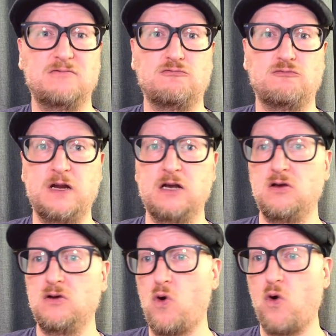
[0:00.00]

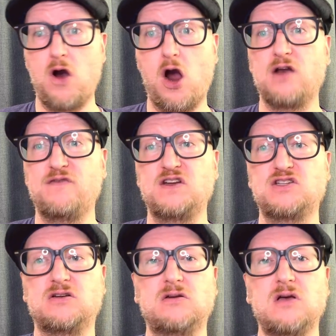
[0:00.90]
real or
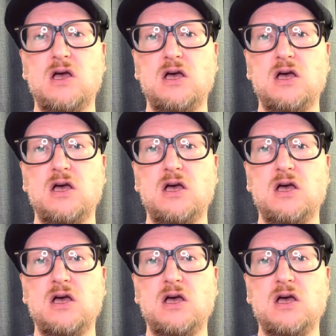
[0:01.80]
artificial,